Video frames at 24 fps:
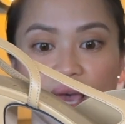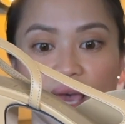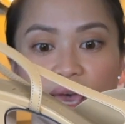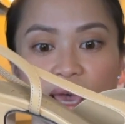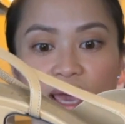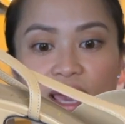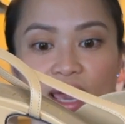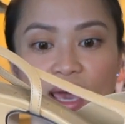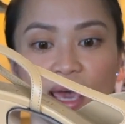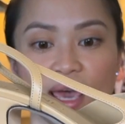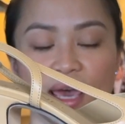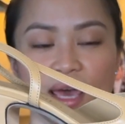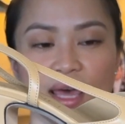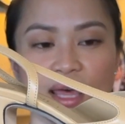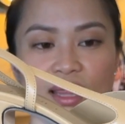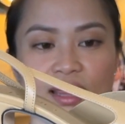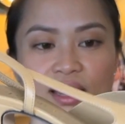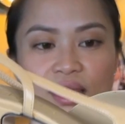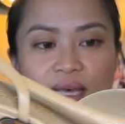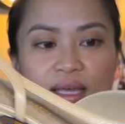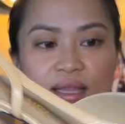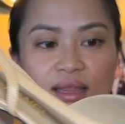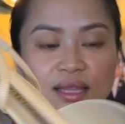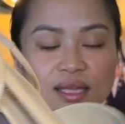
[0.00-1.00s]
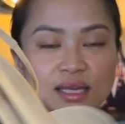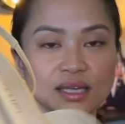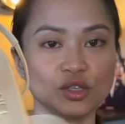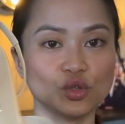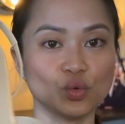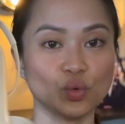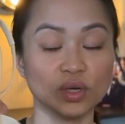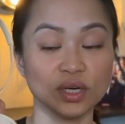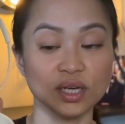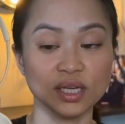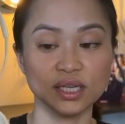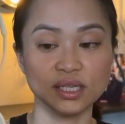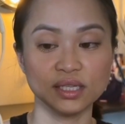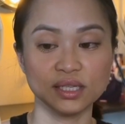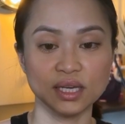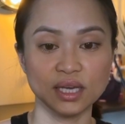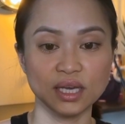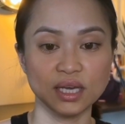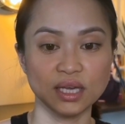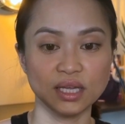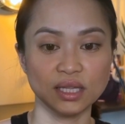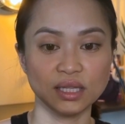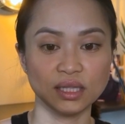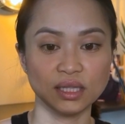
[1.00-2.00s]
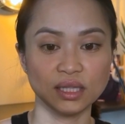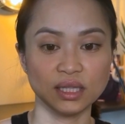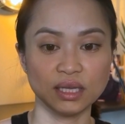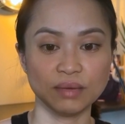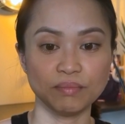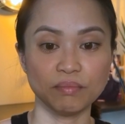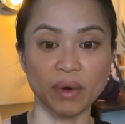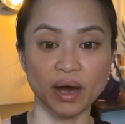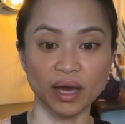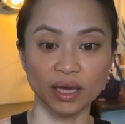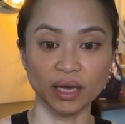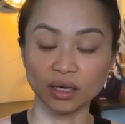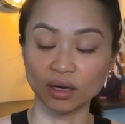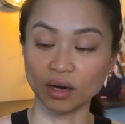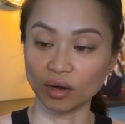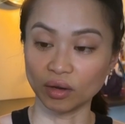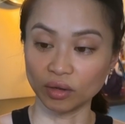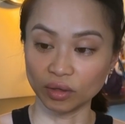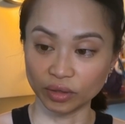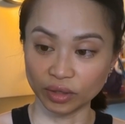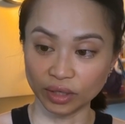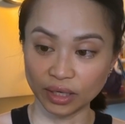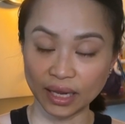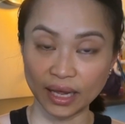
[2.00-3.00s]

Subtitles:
and this one is in the bi-color.